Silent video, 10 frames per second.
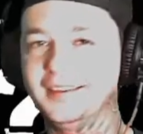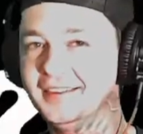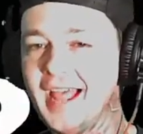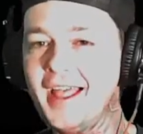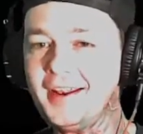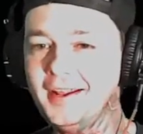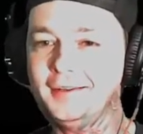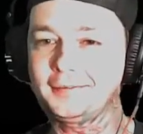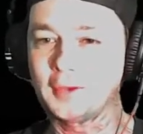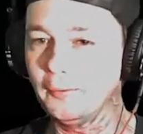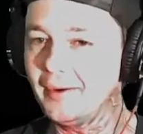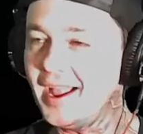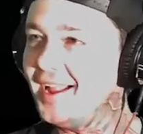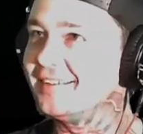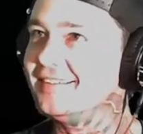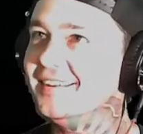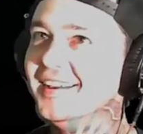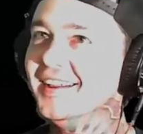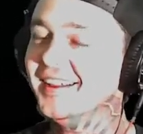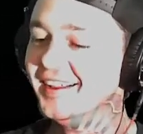That is correct! Yeah,
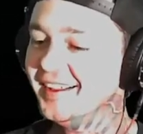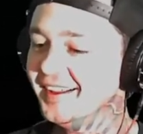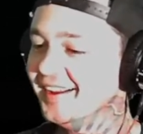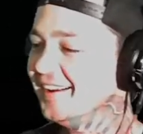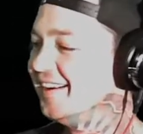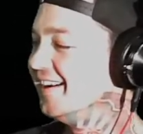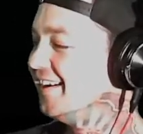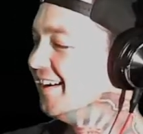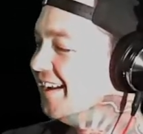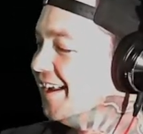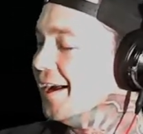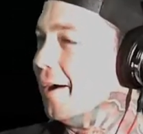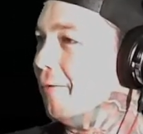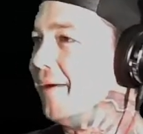ah.